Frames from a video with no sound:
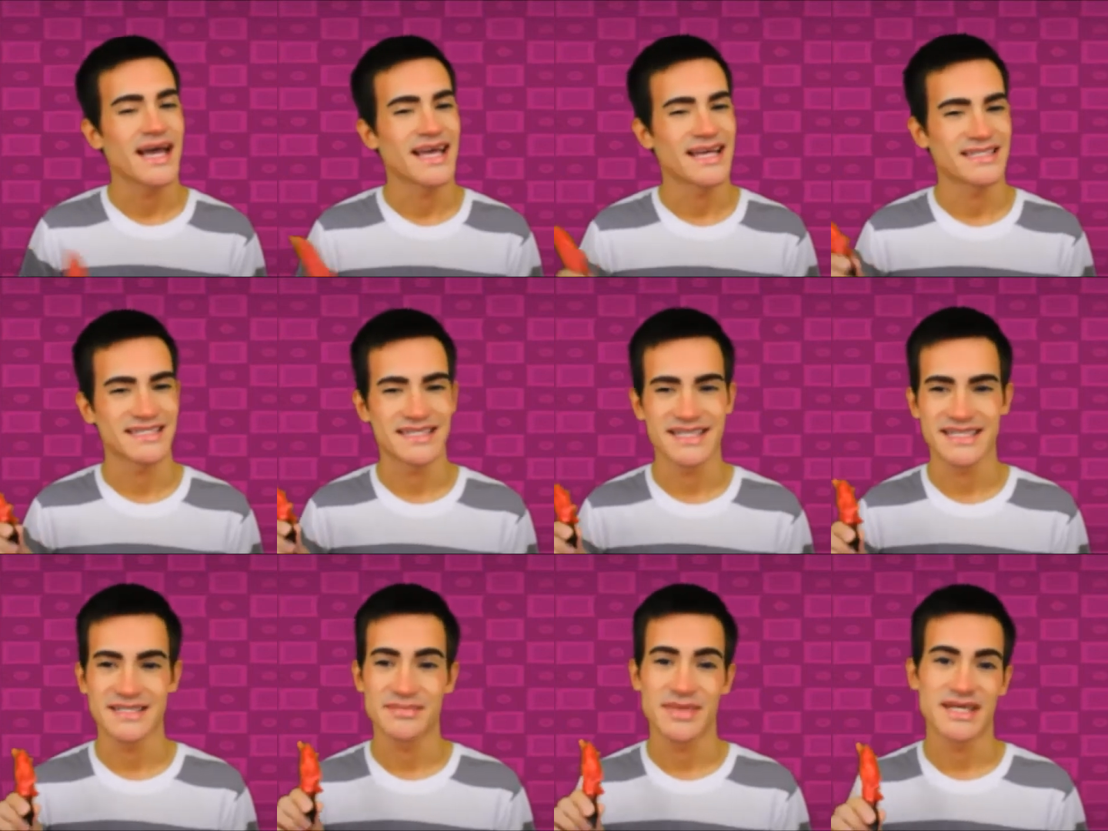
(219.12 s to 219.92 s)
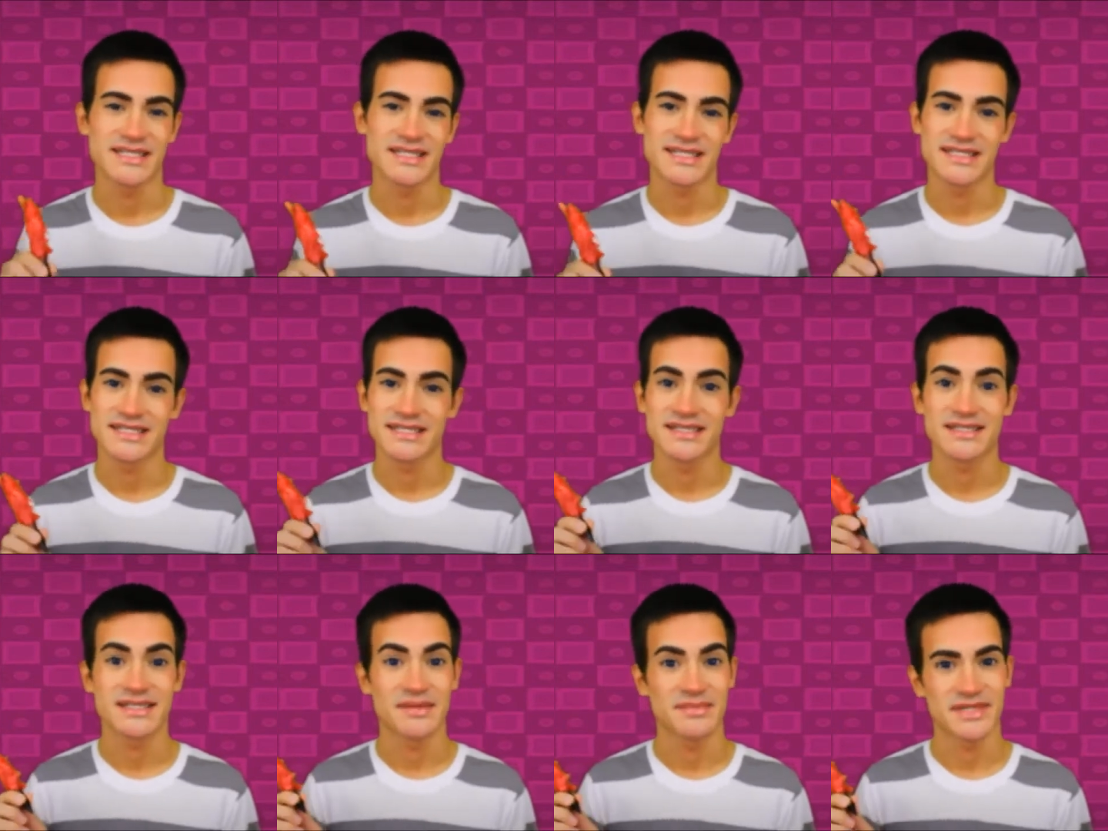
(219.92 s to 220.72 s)
I ask this because it's
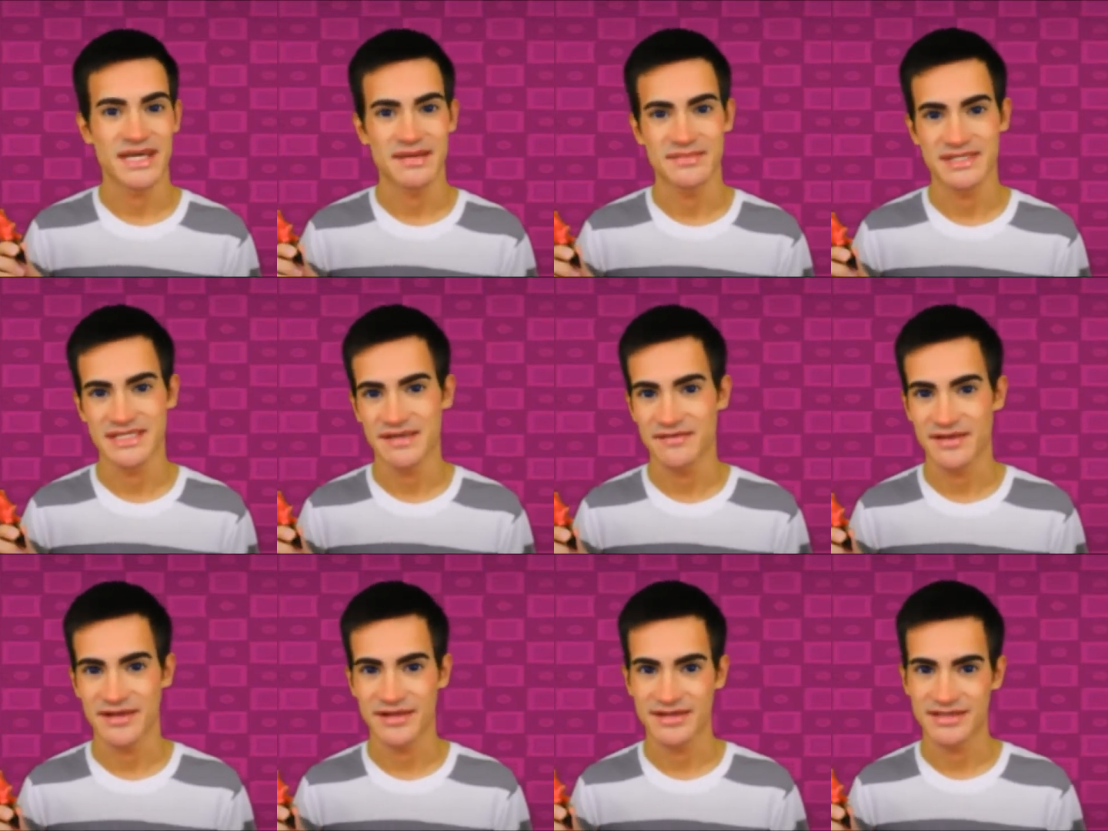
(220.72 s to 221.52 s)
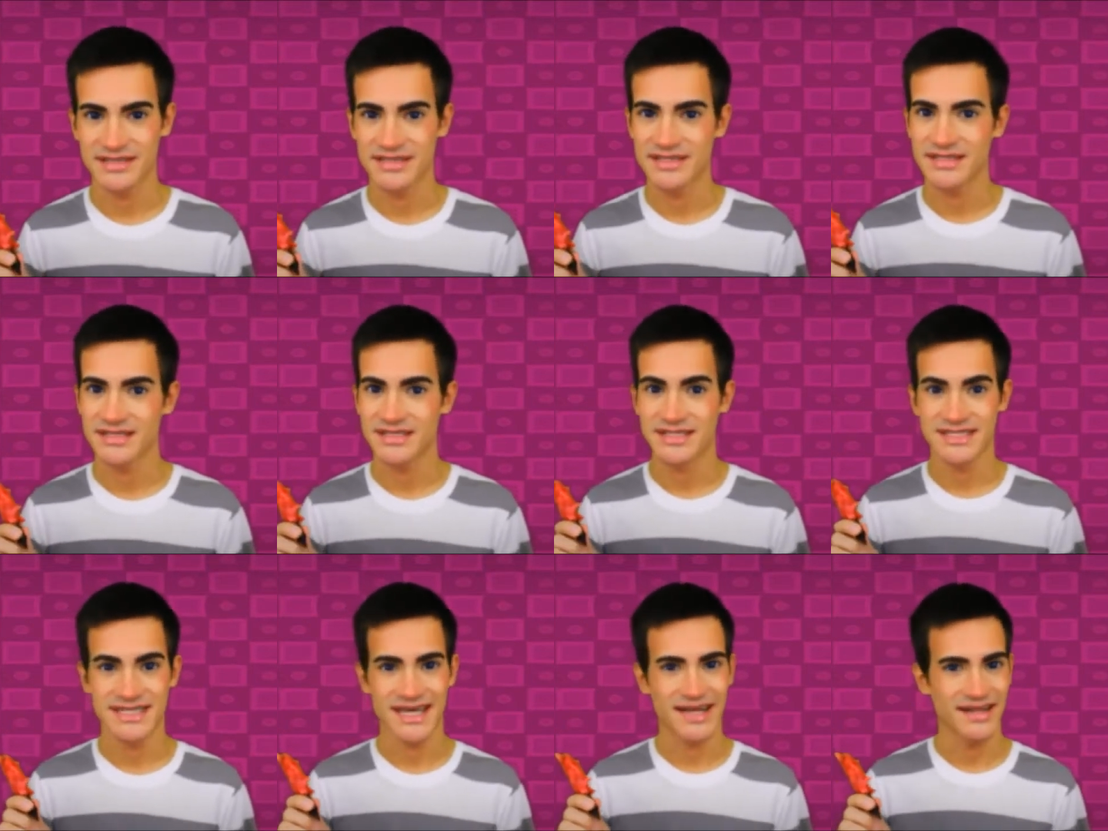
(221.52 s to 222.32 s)
sometimes difficult
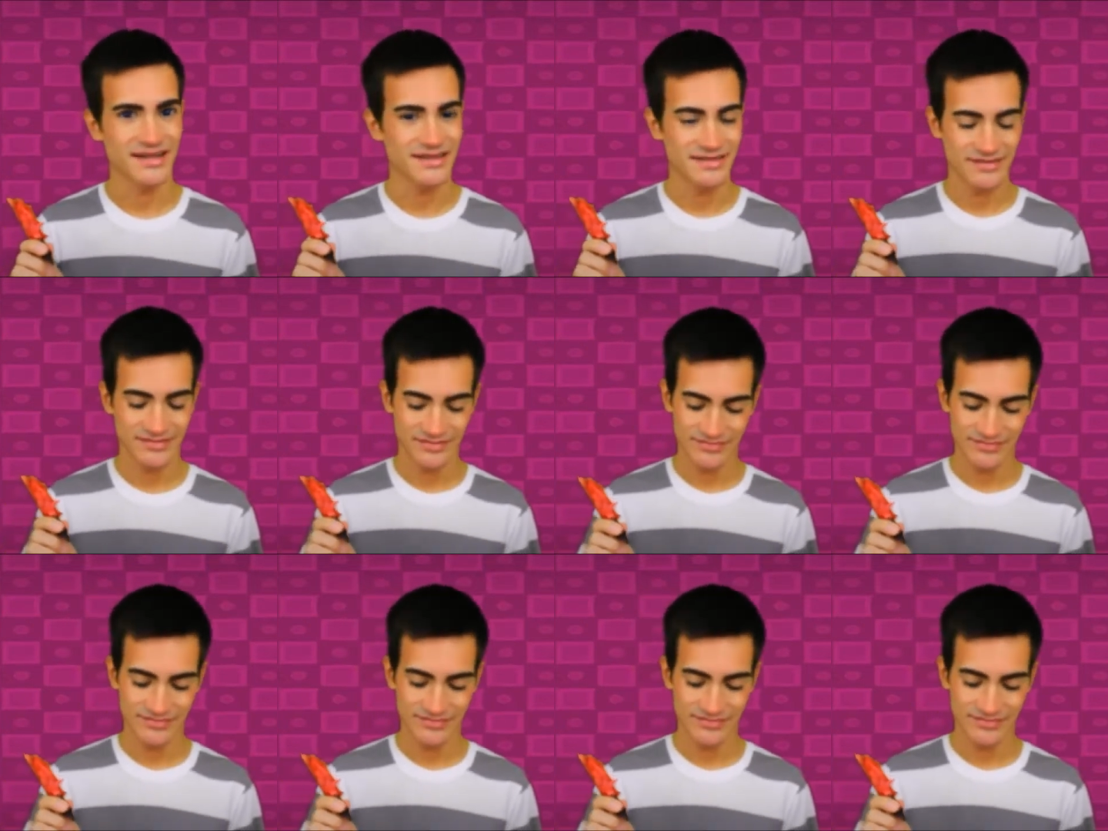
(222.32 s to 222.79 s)
to tell.